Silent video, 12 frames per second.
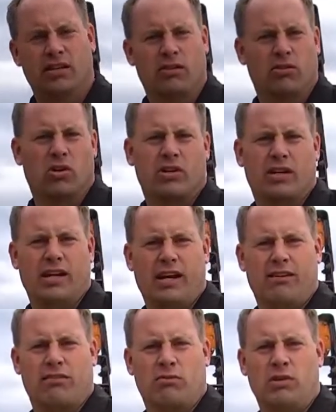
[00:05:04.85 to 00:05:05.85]
you're looking
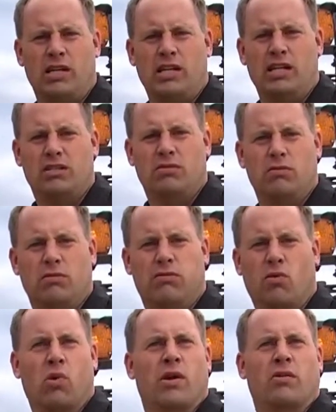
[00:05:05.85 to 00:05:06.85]
at $300 to
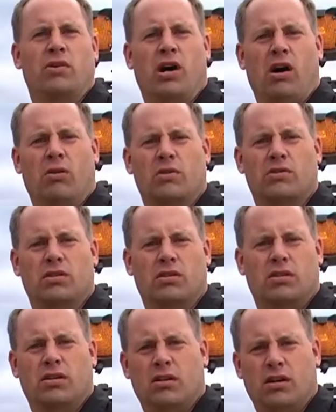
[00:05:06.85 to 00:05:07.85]

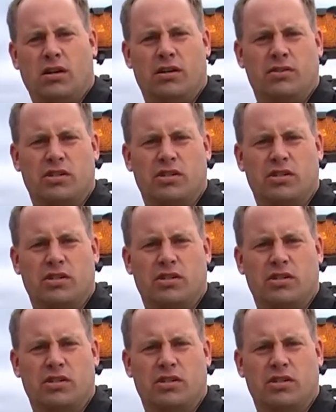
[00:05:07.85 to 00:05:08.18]
$400